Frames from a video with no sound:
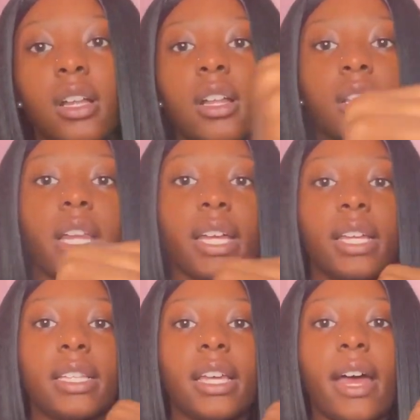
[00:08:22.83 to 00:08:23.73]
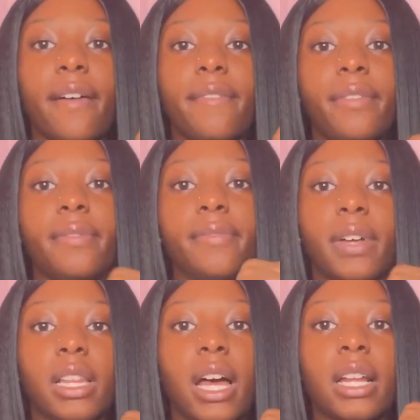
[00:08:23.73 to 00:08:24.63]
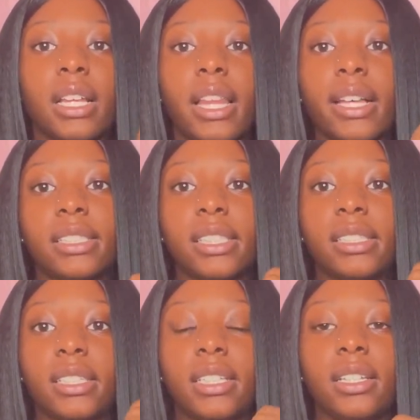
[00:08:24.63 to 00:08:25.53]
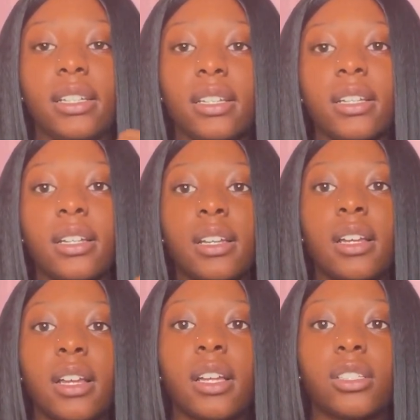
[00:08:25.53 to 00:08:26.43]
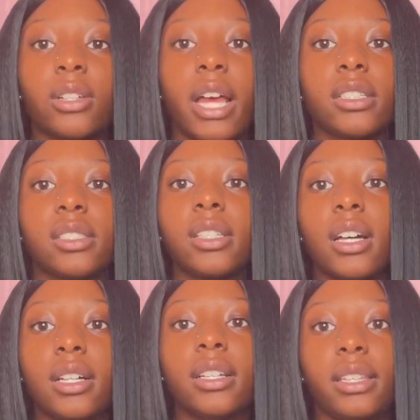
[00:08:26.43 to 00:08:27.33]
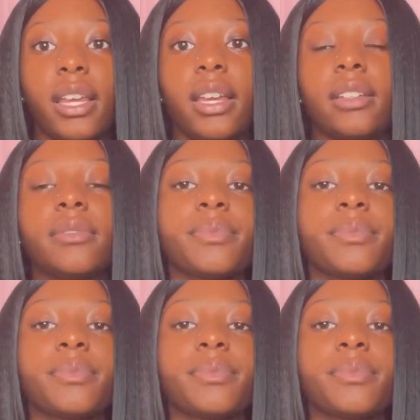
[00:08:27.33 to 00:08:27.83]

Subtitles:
Like, they have a lot of elasticity, so that's a good thing.